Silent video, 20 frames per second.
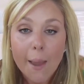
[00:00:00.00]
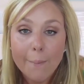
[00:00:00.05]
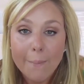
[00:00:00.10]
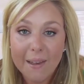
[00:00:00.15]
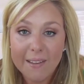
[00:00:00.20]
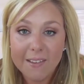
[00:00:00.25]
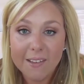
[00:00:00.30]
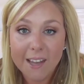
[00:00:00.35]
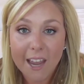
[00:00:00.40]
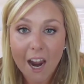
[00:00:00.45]

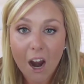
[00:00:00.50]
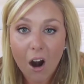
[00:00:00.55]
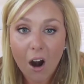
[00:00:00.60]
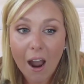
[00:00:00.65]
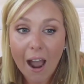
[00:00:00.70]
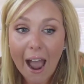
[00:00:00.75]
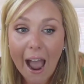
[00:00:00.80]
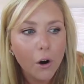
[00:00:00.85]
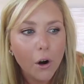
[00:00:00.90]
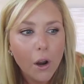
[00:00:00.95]

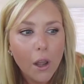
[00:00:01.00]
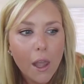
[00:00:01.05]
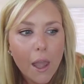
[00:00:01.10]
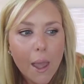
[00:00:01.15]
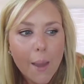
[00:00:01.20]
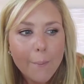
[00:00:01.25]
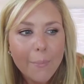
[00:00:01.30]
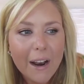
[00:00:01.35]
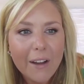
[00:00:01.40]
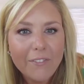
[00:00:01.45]
mascara
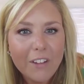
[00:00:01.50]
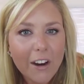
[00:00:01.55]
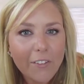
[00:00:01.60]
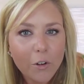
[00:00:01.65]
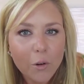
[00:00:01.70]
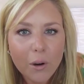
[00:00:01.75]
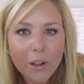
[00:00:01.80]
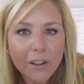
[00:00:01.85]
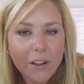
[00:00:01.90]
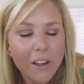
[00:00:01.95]
but I've
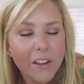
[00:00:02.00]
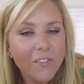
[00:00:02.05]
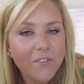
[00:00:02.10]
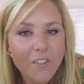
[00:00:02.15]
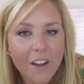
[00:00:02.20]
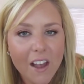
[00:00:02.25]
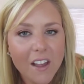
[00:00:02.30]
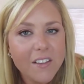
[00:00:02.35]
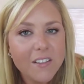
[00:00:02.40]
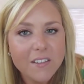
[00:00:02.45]
never really
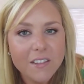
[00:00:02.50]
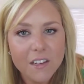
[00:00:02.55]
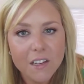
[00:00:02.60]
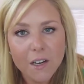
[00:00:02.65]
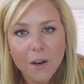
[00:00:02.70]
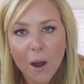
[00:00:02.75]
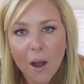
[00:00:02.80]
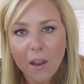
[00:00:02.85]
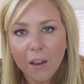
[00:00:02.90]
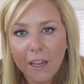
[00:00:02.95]

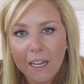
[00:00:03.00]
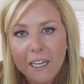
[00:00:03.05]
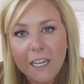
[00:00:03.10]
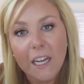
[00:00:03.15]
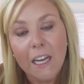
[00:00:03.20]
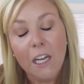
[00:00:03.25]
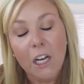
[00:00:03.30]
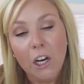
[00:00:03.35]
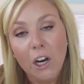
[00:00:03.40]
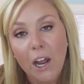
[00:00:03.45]
invested
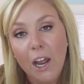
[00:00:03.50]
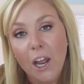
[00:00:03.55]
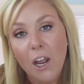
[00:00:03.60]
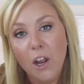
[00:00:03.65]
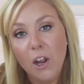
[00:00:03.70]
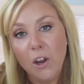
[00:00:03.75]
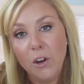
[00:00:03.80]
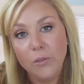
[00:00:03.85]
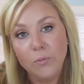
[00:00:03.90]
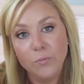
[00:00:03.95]
like in
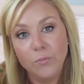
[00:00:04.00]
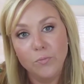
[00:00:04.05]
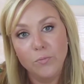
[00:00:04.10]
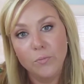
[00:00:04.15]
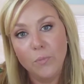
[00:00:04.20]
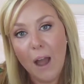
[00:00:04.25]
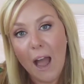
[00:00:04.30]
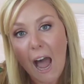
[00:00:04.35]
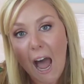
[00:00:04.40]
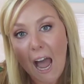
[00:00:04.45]
a
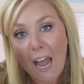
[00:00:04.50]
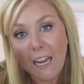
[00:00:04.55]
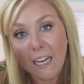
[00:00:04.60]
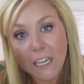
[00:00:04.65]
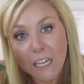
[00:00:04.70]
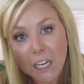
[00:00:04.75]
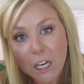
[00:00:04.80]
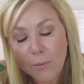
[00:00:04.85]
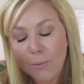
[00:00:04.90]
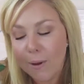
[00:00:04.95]

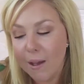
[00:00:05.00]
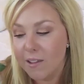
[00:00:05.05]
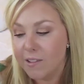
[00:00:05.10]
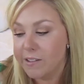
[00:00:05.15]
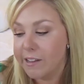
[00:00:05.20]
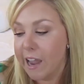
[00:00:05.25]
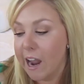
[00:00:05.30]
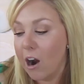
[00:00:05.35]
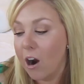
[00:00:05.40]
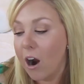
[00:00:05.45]
high-end
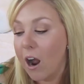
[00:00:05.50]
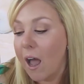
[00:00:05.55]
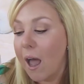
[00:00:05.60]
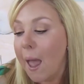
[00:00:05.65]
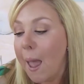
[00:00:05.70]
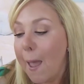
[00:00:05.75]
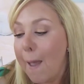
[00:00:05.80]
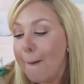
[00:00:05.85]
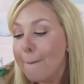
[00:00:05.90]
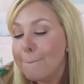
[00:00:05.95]
mascara
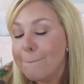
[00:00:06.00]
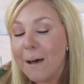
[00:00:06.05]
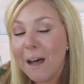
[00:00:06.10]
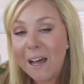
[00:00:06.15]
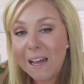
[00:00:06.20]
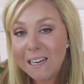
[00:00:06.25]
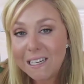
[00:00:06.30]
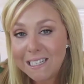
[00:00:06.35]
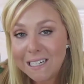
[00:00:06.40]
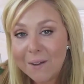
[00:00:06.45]

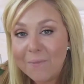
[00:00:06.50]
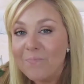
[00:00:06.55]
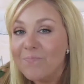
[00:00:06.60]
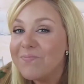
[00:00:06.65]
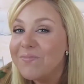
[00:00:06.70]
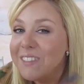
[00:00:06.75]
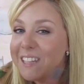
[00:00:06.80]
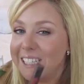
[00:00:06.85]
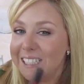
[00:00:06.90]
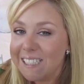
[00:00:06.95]
but
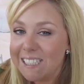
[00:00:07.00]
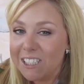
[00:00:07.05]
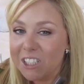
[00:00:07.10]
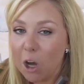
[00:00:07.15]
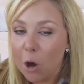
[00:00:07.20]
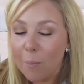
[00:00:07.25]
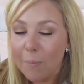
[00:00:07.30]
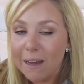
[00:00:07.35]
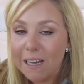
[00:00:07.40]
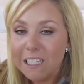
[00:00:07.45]
this is
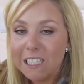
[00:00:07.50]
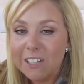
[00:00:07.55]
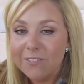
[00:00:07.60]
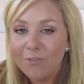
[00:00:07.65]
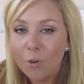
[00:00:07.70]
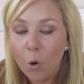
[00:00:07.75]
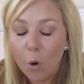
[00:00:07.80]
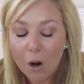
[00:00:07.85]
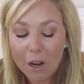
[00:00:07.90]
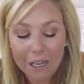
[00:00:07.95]
on my
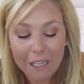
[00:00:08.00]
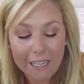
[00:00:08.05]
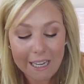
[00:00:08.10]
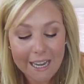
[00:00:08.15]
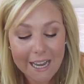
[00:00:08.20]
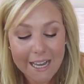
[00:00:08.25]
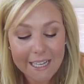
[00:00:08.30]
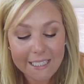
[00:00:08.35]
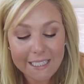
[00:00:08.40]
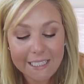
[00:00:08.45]
Sephora
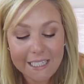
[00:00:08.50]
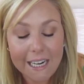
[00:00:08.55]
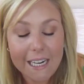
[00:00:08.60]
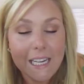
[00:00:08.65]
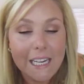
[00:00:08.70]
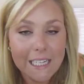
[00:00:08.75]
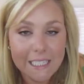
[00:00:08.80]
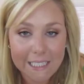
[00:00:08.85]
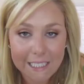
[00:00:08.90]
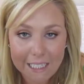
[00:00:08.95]
list
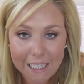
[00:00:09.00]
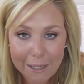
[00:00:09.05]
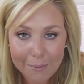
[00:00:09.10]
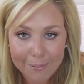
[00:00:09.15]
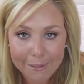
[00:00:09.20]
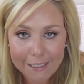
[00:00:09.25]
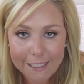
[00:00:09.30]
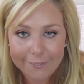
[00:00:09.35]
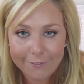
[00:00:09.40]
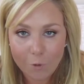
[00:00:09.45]
Yes, I
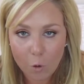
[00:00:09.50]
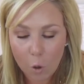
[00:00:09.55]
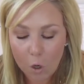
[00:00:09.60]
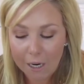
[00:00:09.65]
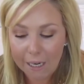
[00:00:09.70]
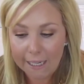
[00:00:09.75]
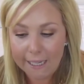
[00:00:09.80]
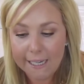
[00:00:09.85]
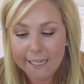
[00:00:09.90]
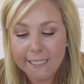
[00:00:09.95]
keep a
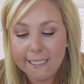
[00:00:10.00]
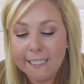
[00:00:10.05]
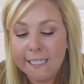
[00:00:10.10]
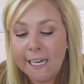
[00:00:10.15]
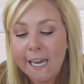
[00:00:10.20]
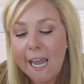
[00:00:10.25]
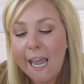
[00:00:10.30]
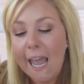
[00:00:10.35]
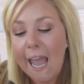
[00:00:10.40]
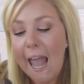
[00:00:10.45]
Sephora
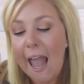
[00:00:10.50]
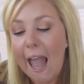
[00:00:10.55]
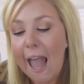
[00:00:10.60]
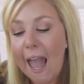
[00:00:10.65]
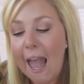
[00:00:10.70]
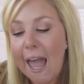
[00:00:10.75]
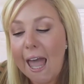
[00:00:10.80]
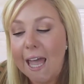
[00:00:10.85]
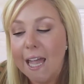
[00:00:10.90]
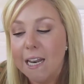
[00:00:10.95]
list.
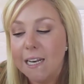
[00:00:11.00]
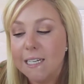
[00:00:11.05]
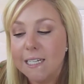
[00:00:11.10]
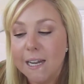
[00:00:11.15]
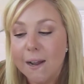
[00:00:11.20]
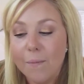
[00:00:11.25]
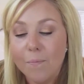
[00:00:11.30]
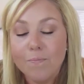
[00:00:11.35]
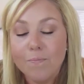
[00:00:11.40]
And